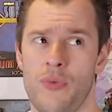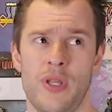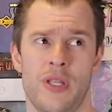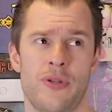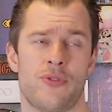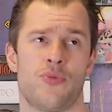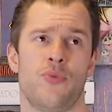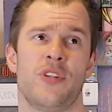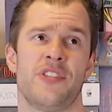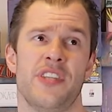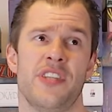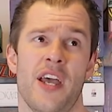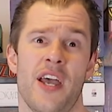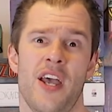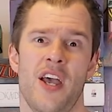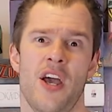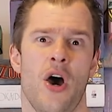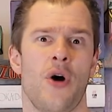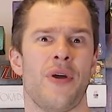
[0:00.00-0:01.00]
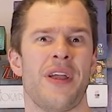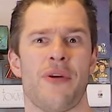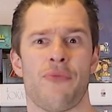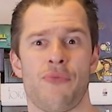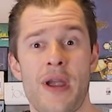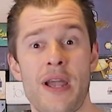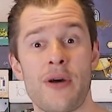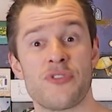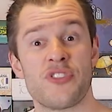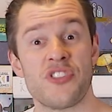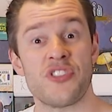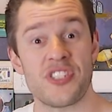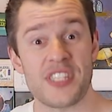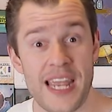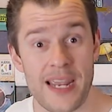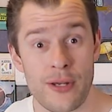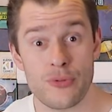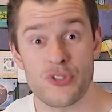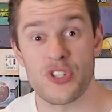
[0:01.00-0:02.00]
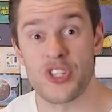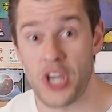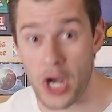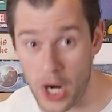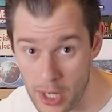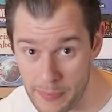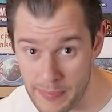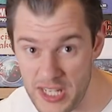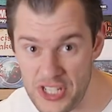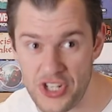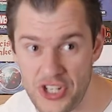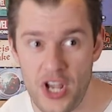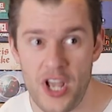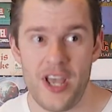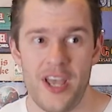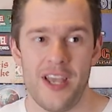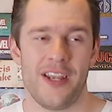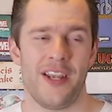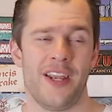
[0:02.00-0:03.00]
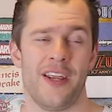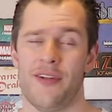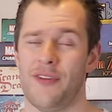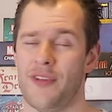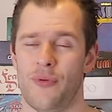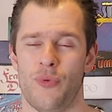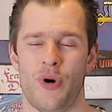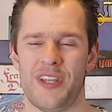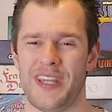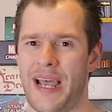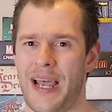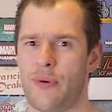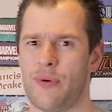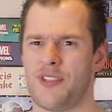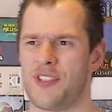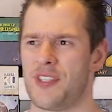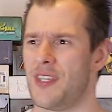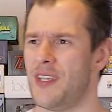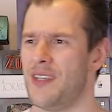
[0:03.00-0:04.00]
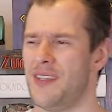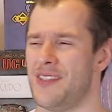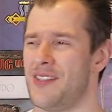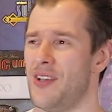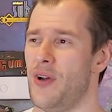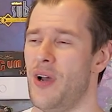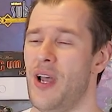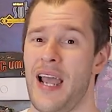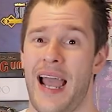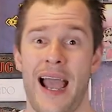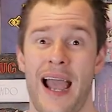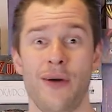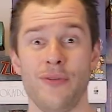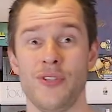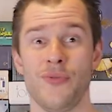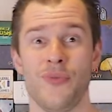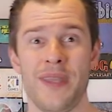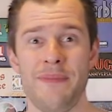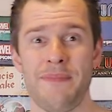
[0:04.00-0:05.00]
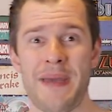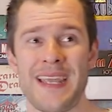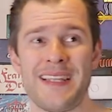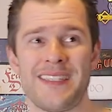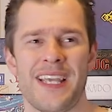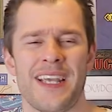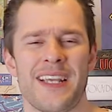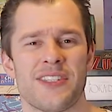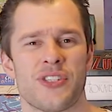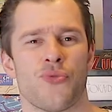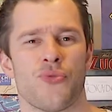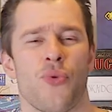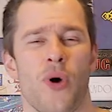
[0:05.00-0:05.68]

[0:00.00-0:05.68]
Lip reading: What else was there? Oh yeah, Rails and Sails, garbage. Yeah, the one that was, how do we make Ticket to